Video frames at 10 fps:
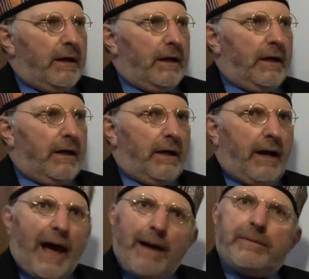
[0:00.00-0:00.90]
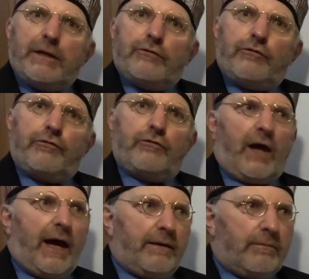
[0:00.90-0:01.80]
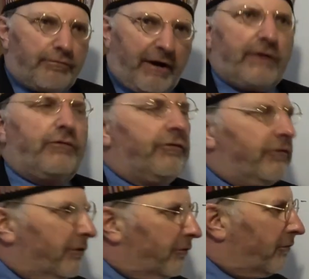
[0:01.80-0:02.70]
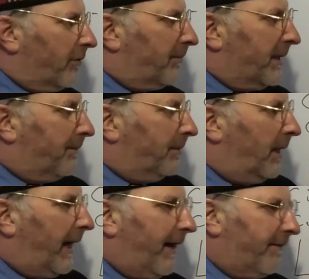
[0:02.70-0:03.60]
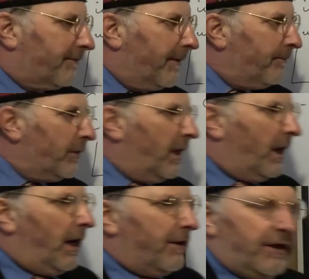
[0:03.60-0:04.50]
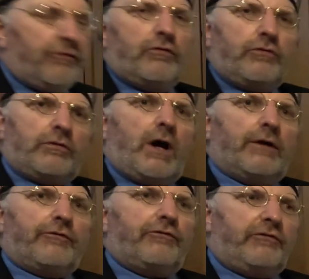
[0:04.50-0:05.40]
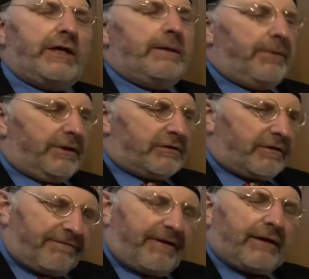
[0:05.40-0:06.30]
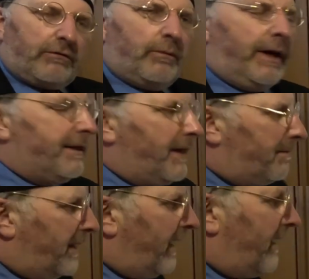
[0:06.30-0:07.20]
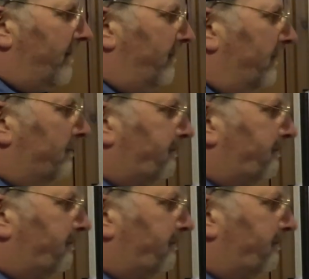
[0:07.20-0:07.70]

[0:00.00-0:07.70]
habits and practices that people have, things that you can't see but affect the way they behave.